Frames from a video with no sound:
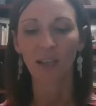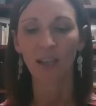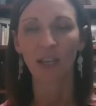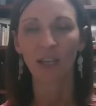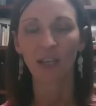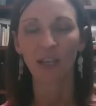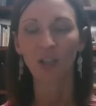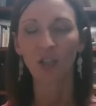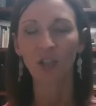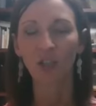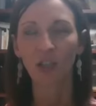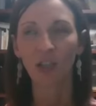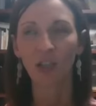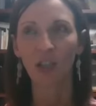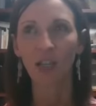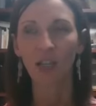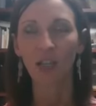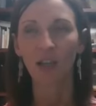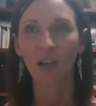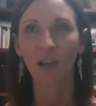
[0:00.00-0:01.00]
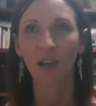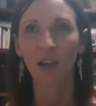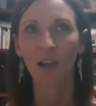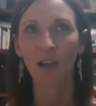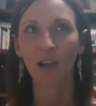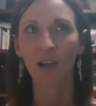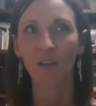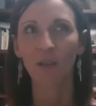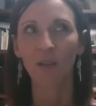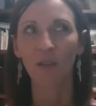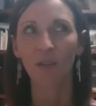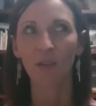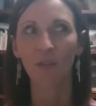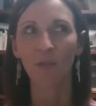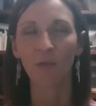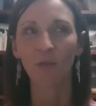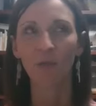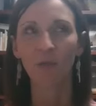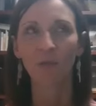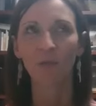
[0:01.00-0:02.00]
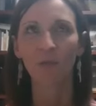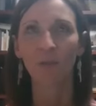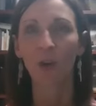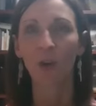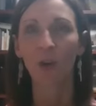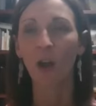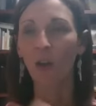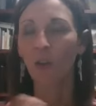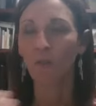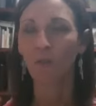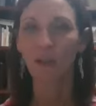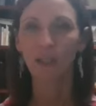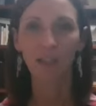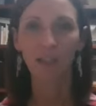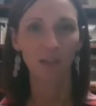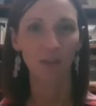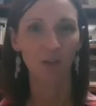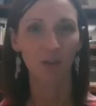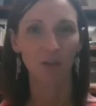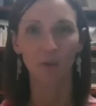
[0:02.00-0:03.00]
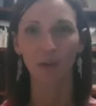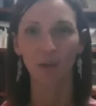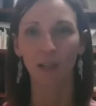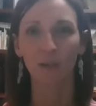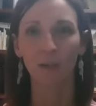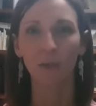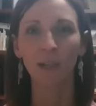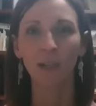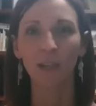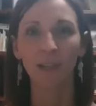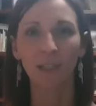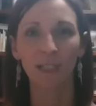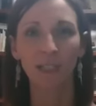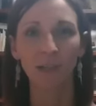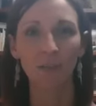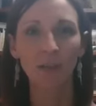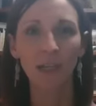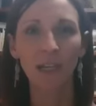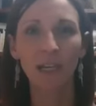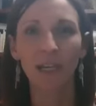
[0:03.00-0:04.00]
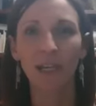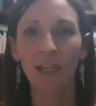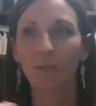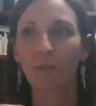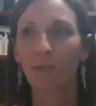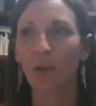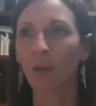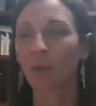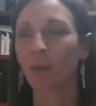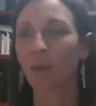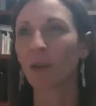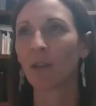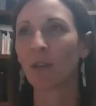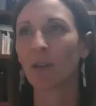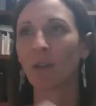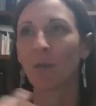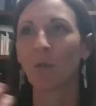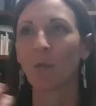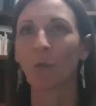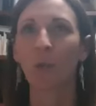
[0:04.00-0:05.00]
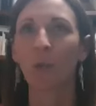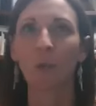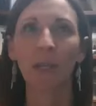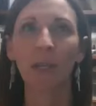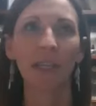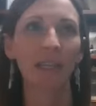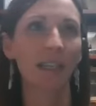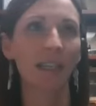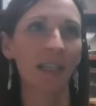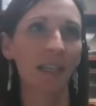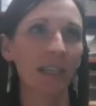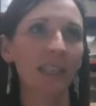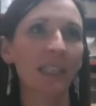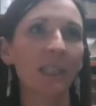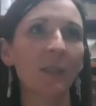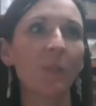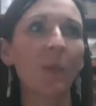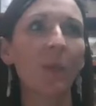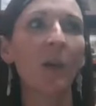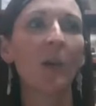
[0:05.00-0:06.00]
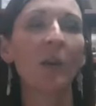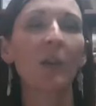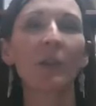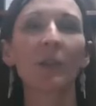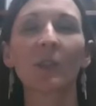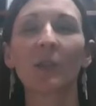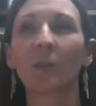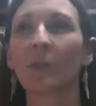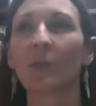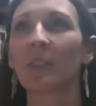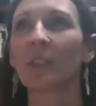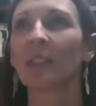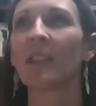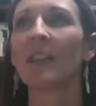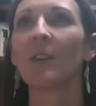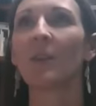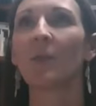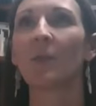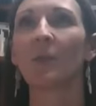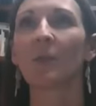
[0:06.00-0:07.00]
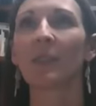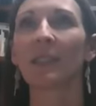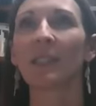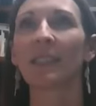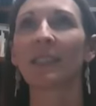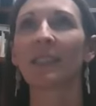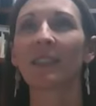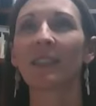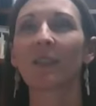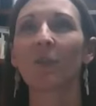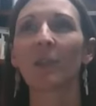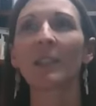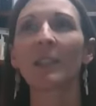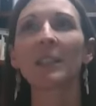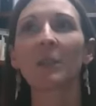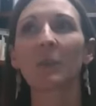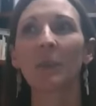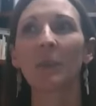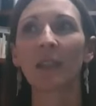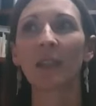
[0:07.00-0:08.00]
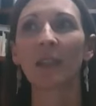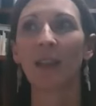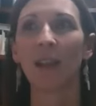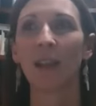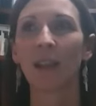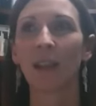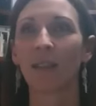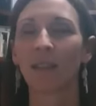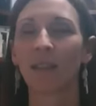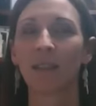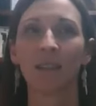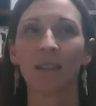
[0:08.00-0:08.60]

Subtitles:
initially for all of us. Like, what did this mean? Were we going to get exposed? Was this going to be like